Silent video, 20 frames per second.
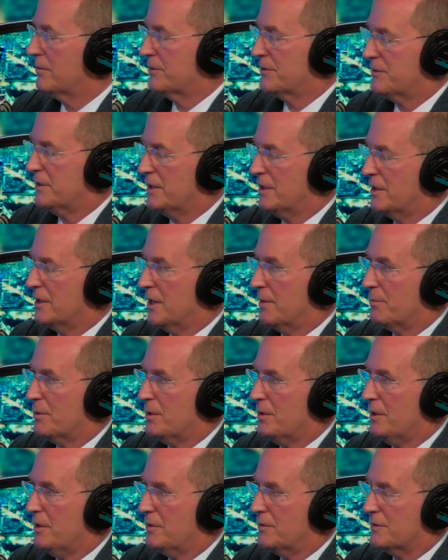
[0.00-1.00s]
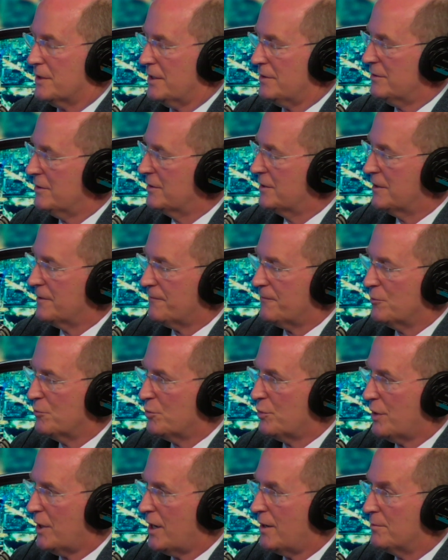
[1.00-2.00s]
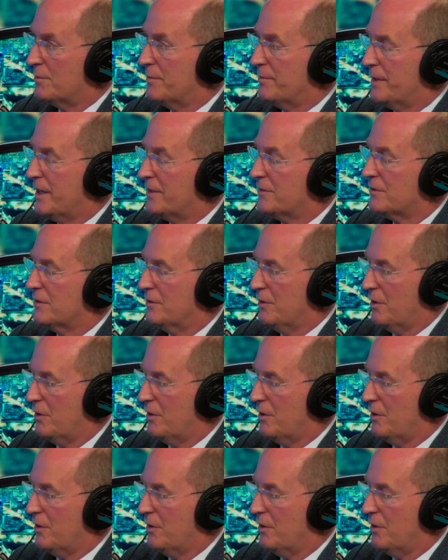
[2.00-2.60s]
seeing up close." That's a different problem. That's an